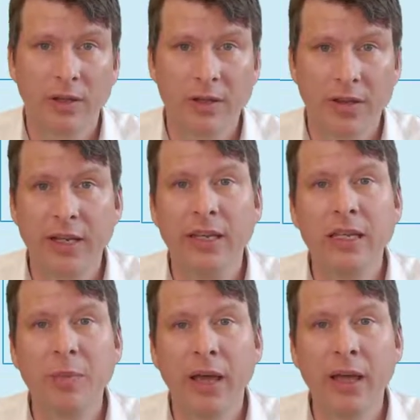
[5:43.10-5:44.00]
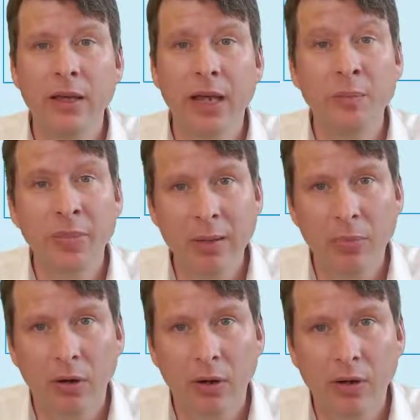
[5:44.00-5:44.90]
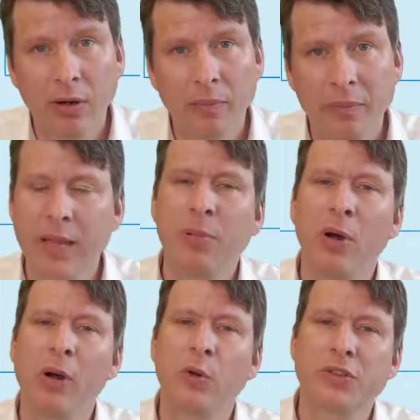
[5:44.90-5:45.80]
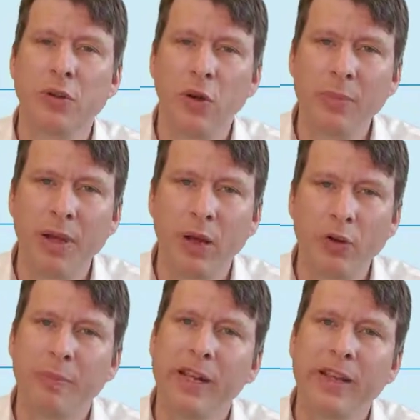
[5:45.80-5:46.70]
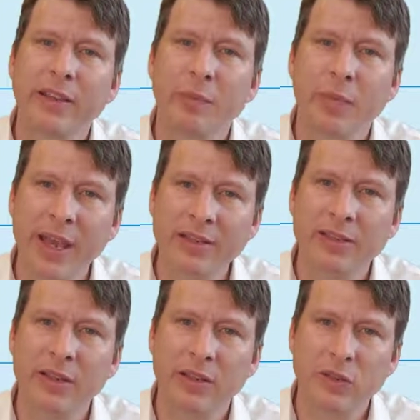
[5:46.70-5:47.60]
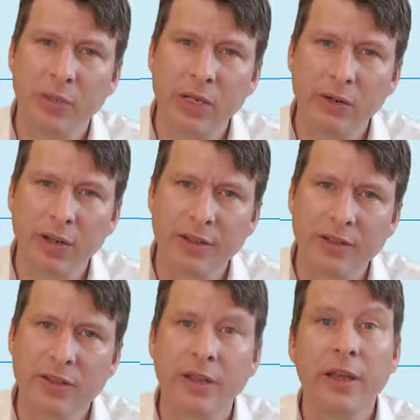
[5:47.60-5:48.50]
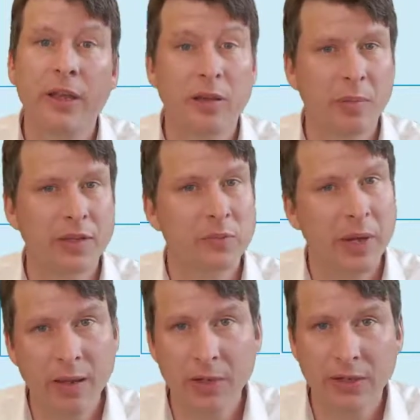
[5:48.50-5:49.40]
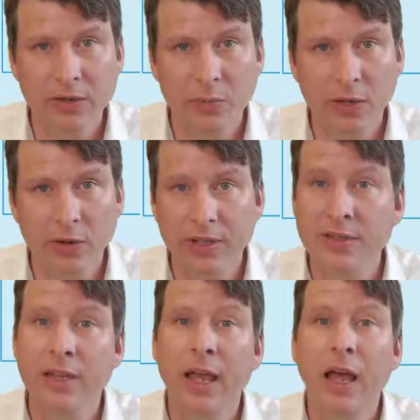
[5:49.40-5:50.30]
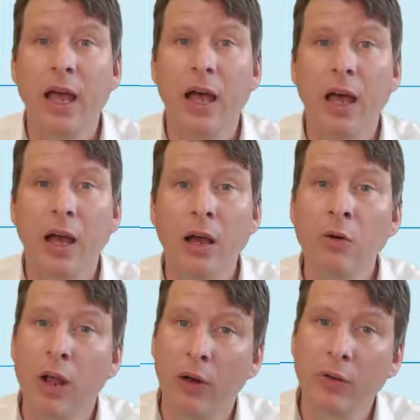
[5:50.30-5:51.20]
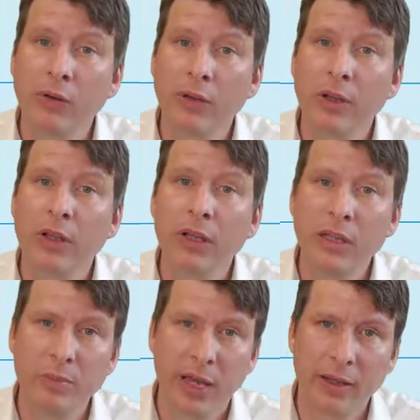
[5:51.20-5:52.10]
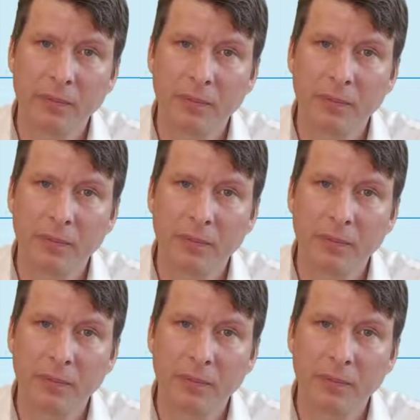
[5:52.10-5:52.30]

Think eBay and PayPal. PayPal was all about building the best experience, the best payment experience around eBay.